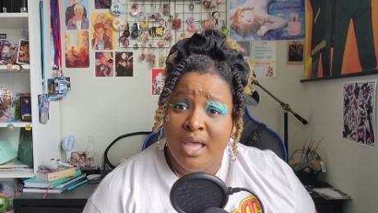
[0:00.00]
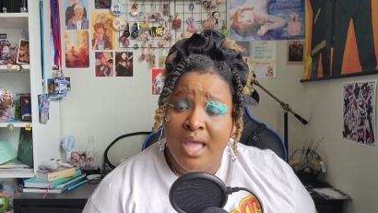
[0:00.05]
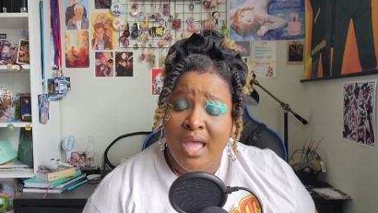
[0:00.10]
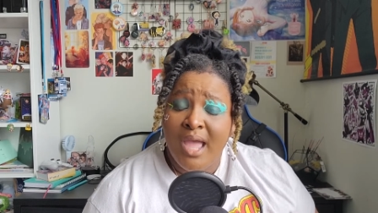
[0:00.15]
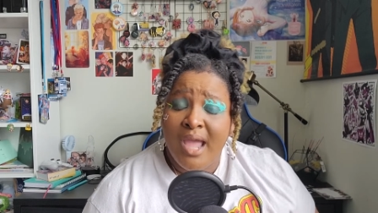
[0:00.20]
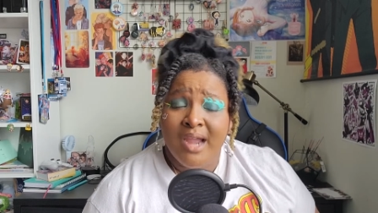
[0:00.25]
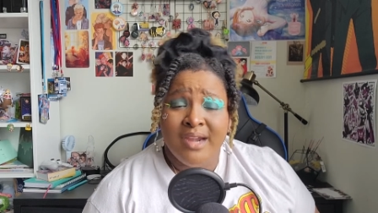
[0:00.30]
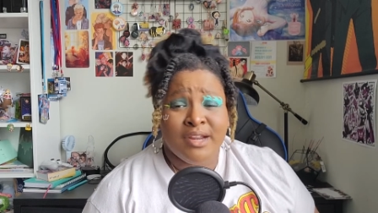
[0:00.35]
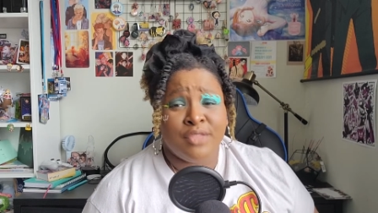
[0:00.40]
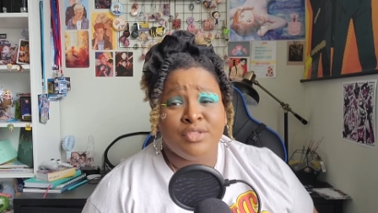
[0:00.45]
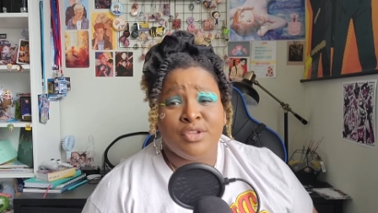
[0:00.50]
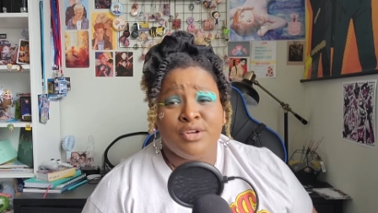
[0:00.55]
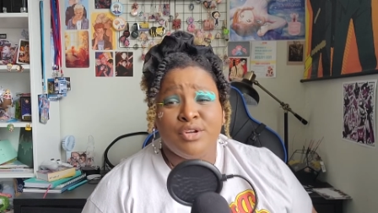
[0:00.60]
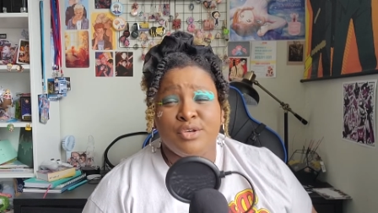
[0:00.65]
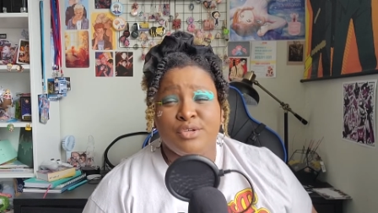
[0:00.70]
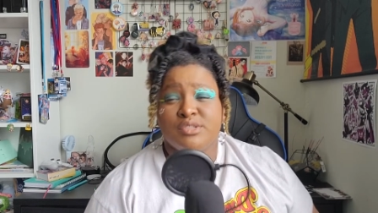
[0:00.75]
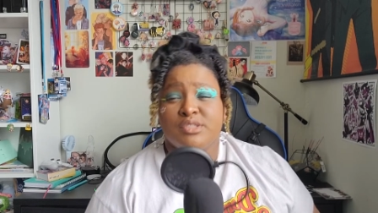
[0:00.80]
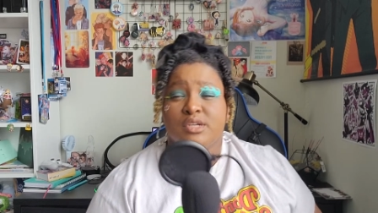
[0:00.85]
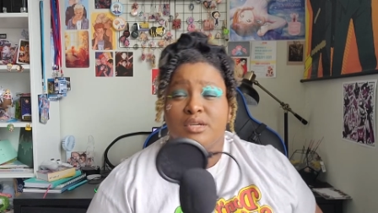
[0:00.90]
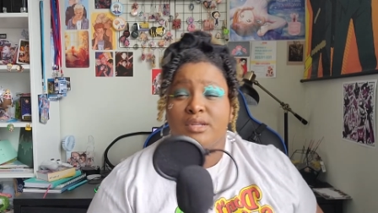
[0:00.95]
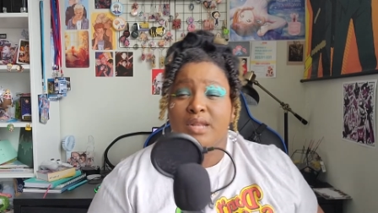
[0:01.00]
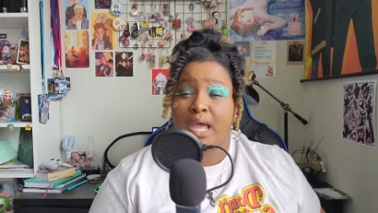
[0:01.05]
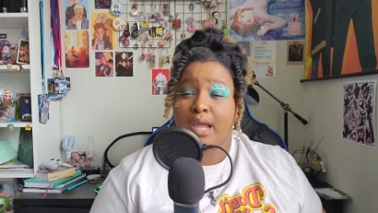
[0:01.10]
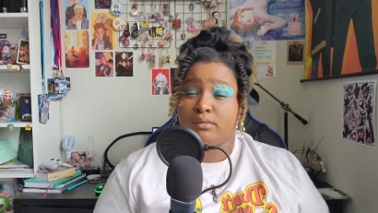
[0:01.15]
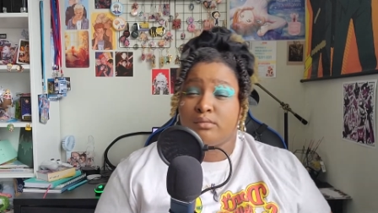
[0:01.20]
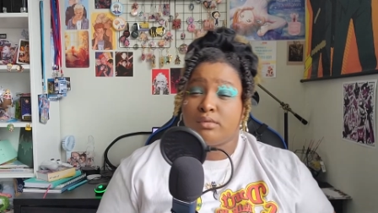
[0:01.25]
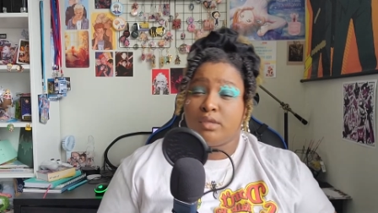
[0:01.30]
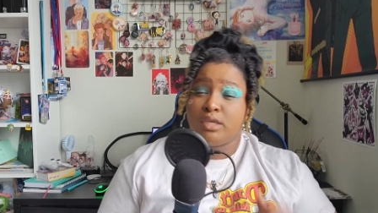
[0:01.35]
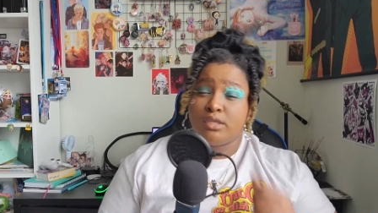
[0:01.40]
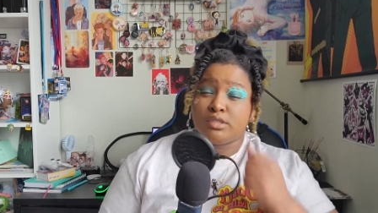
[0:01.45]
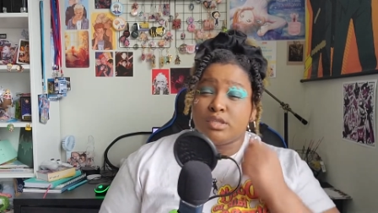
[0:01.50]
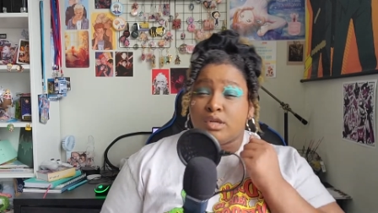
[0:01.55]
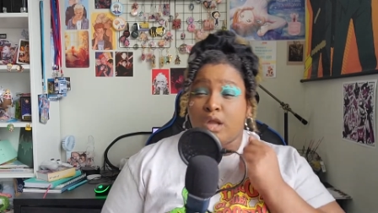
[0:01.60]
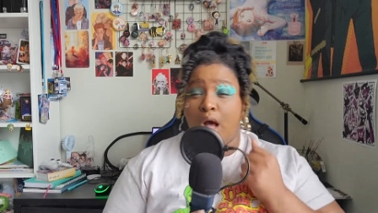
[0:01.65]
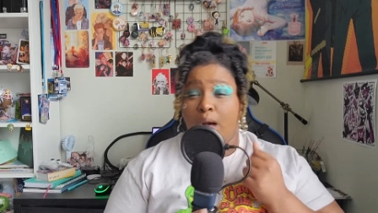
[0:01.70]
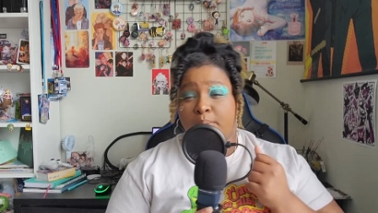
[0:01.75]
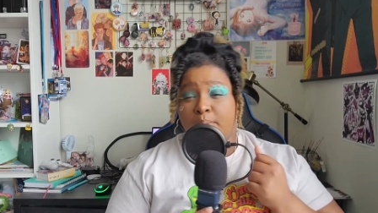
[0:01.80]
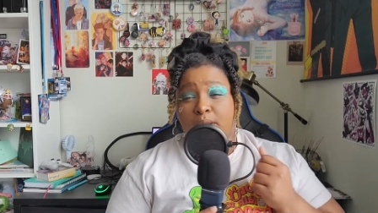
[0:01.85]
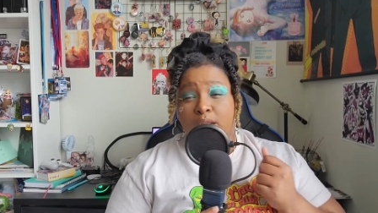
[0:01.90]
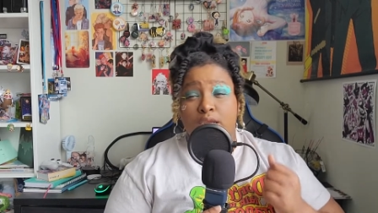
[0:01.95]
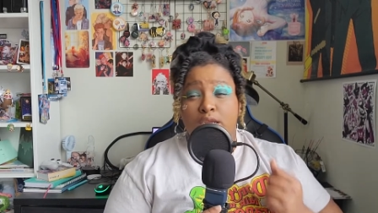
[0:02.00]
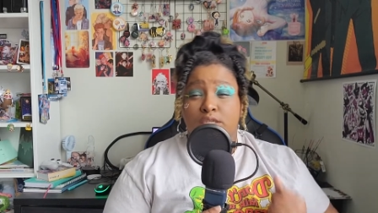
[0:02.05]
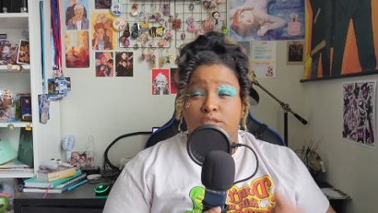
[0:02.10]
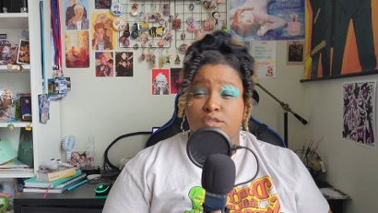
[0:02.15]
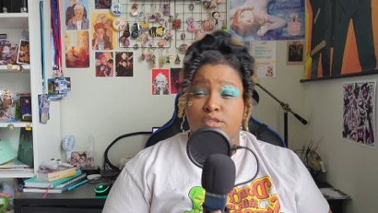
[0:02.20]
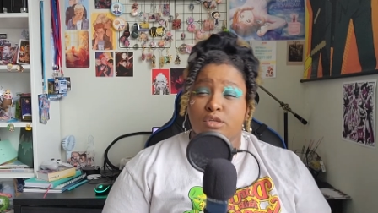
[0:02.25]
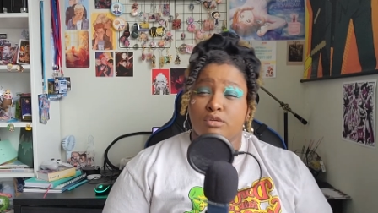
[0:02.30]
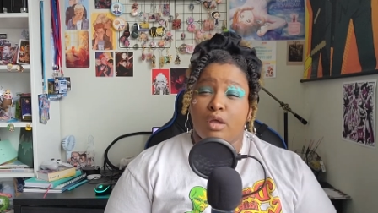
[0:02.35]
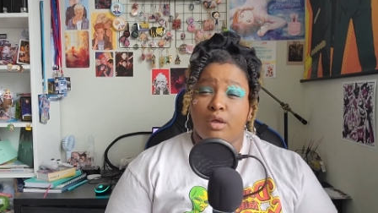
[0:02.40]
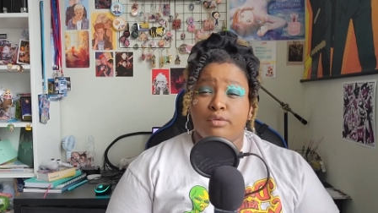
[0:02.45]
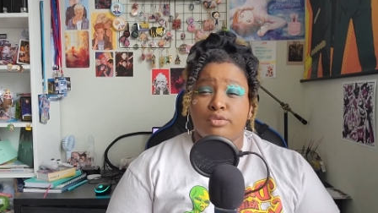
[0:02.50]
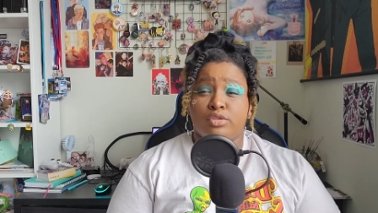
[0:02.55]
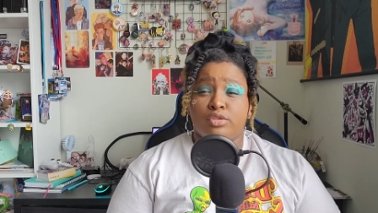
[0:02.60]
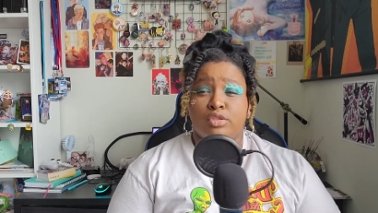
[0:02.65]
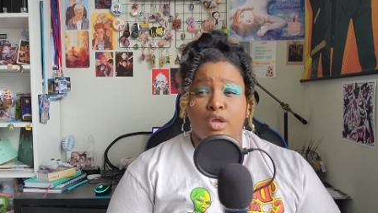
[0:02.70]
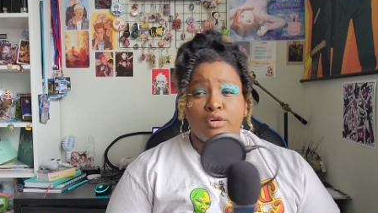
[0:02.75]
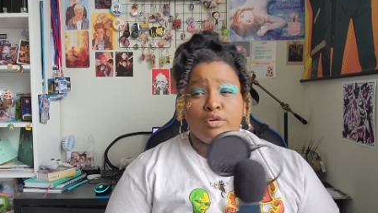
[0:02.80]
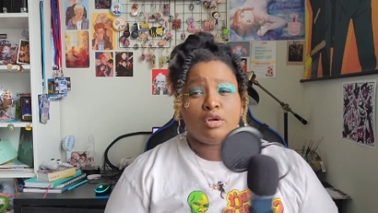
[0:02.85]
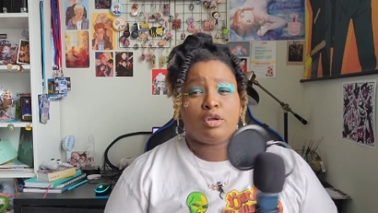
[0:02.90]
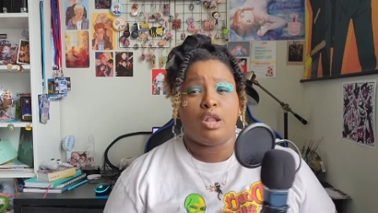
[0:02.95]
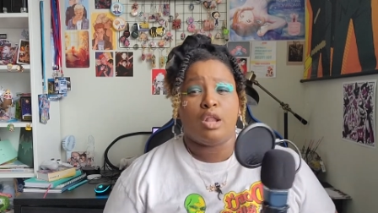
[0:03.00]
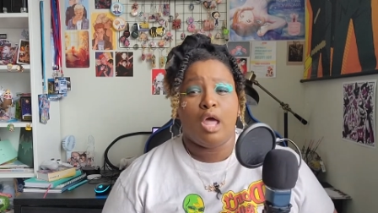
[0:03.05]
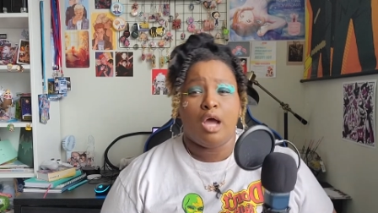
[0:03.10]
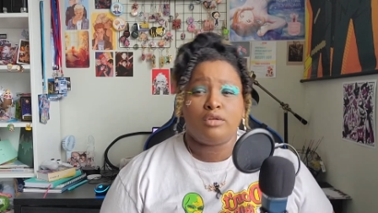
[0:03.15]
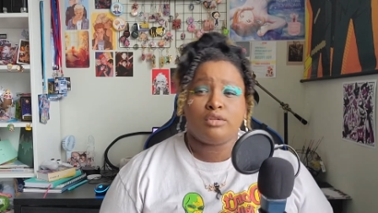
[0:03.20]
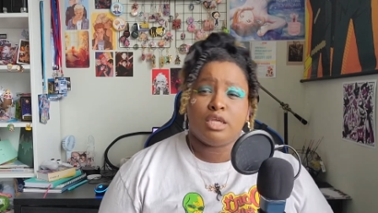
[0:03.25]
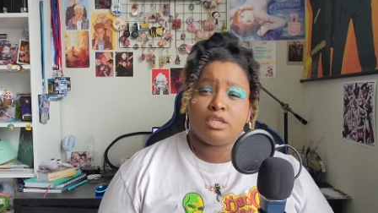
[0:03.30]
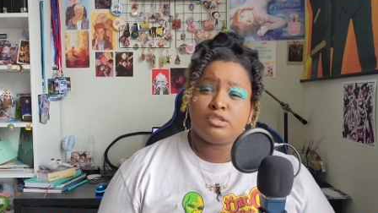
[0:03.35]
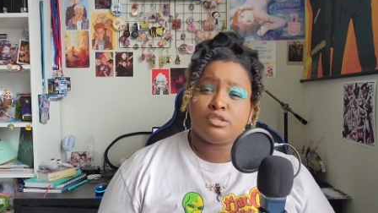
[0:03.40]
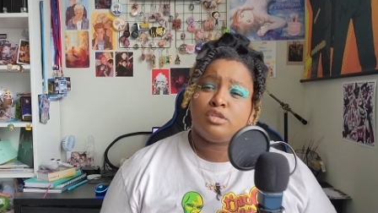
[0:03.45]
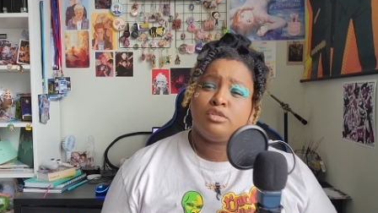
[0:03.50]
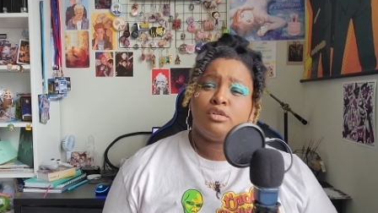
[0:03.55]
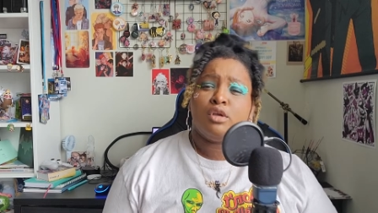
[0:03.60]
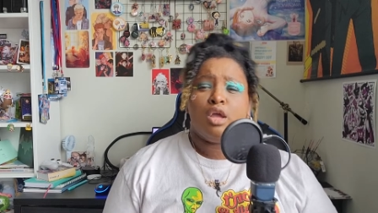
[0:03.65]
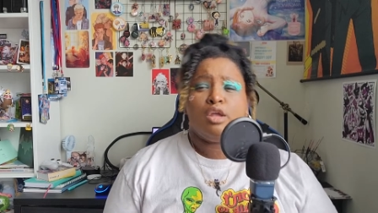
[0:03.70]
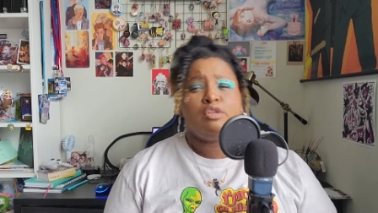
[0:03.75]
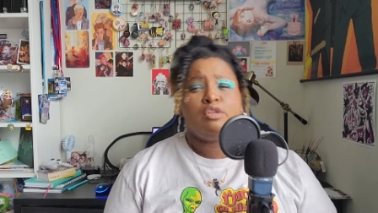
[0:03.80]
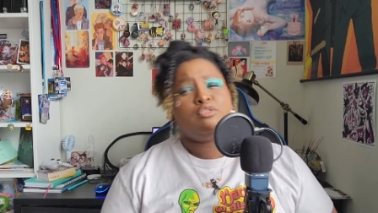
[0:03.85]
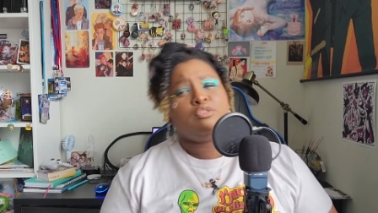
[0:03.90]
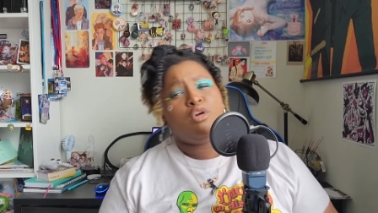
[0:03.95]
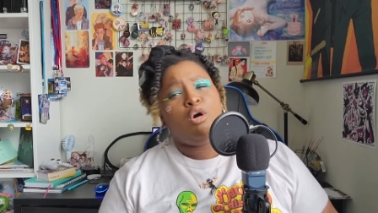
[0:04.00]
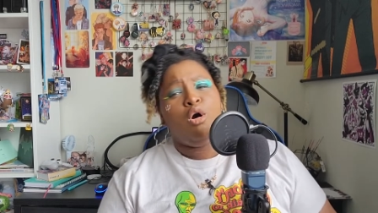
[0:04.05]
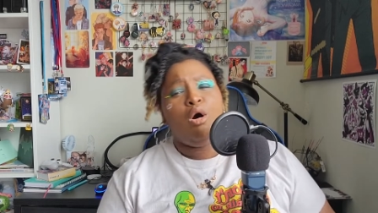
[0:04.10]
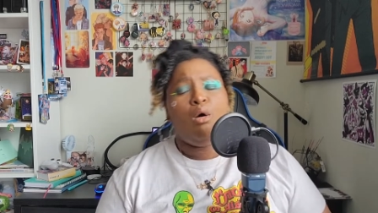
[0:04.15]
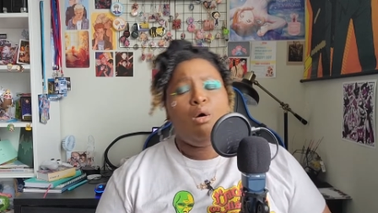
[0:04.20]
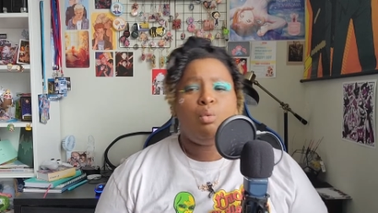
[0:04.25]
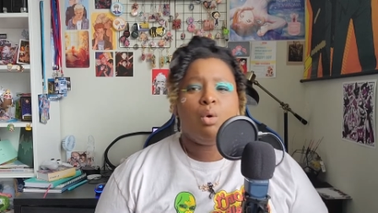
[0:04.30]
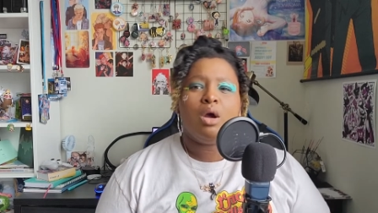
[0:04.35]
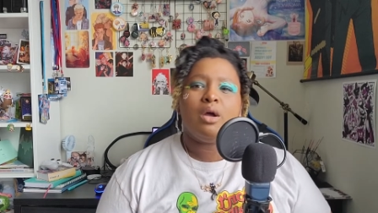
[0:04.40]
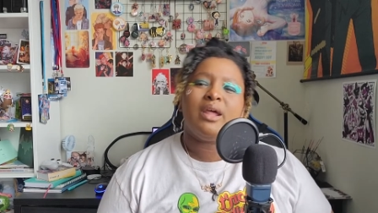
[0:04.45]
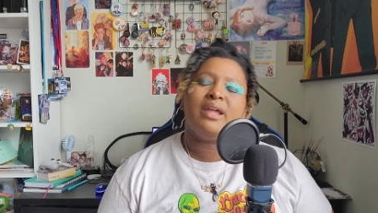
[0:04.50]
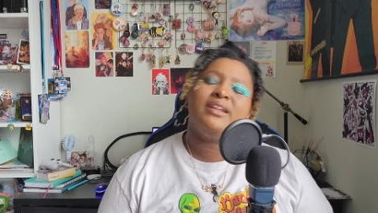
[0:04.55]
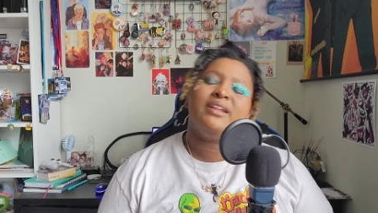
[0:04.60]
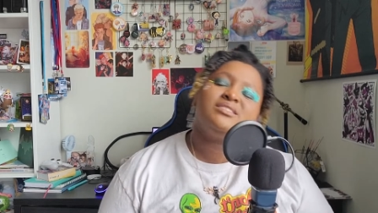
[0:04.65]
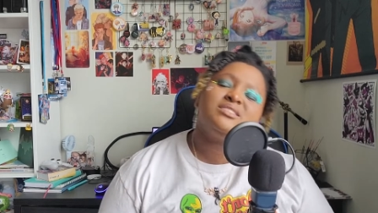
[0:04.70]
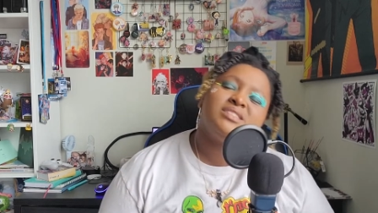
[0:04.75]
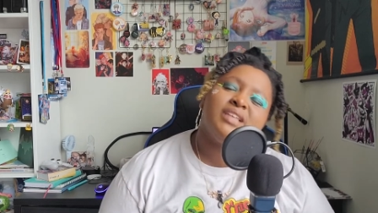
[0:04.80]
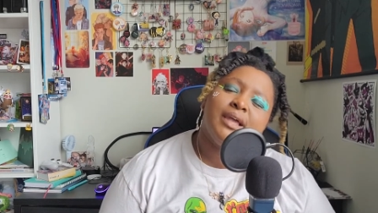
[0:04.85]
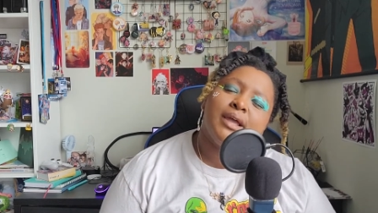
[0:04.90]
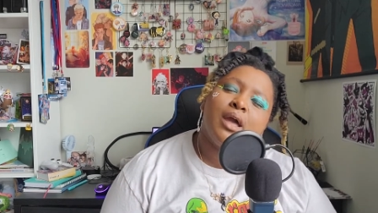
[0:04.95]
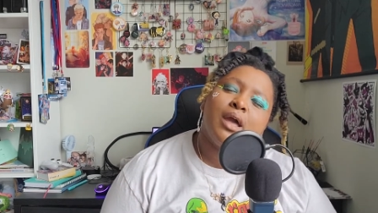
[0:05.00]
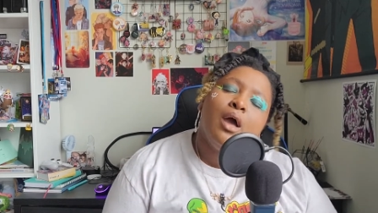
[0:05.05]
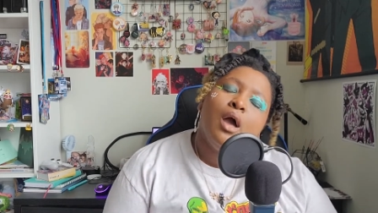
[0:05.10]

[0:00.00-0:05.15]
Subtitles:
And on the news, they're like, this anomaly is a thundercloud that's in the whole world. And it's like,